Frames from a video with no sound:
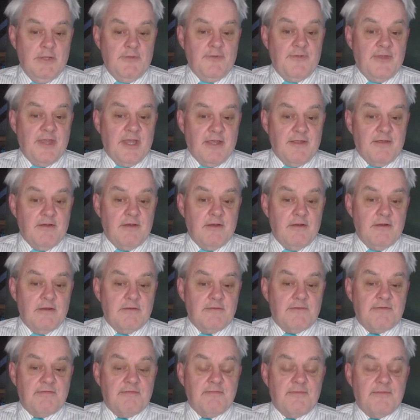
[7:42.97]
The other
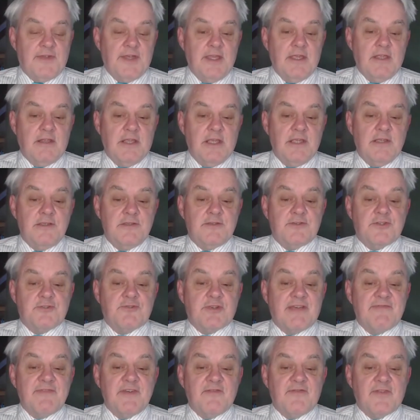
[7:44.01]
thing is
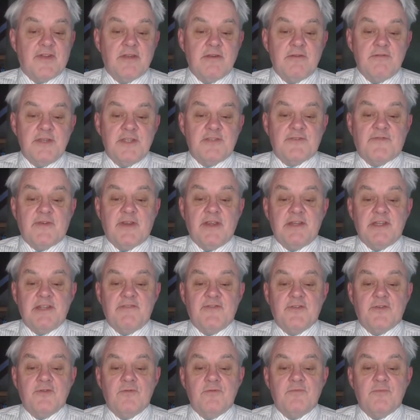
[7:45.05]
traffic flow. It's very
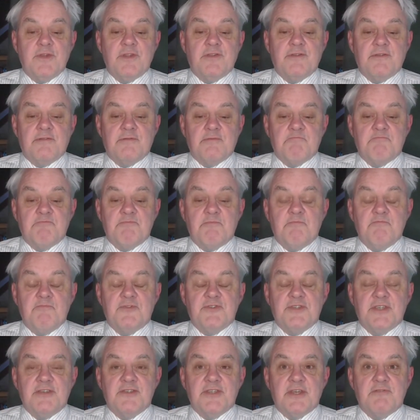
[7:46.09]
difficult with
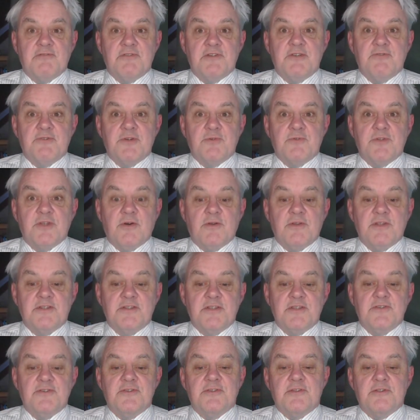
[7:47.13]
600-year-old
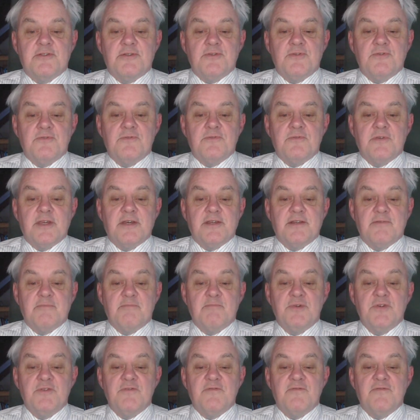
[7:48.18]
colleges to kind of
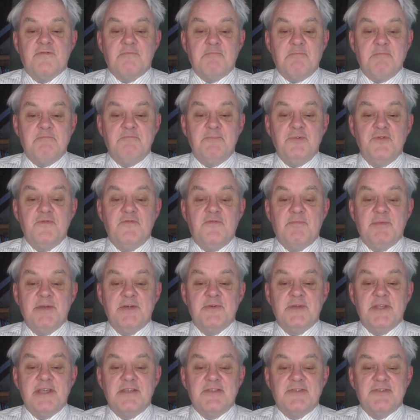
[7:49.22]
move
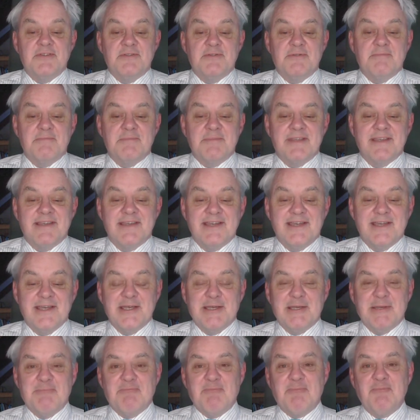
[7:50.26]
buildings, and
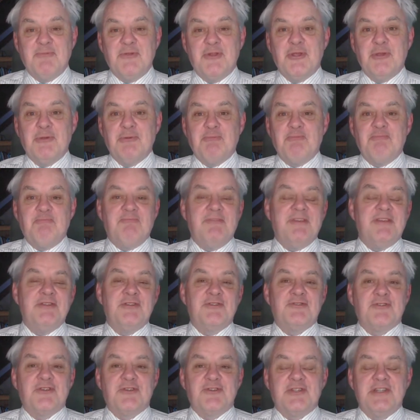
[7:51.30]

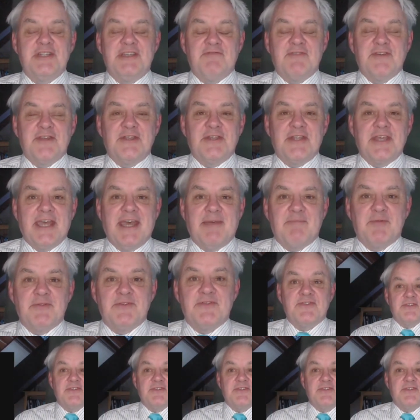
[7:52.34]
it's just never going to happen.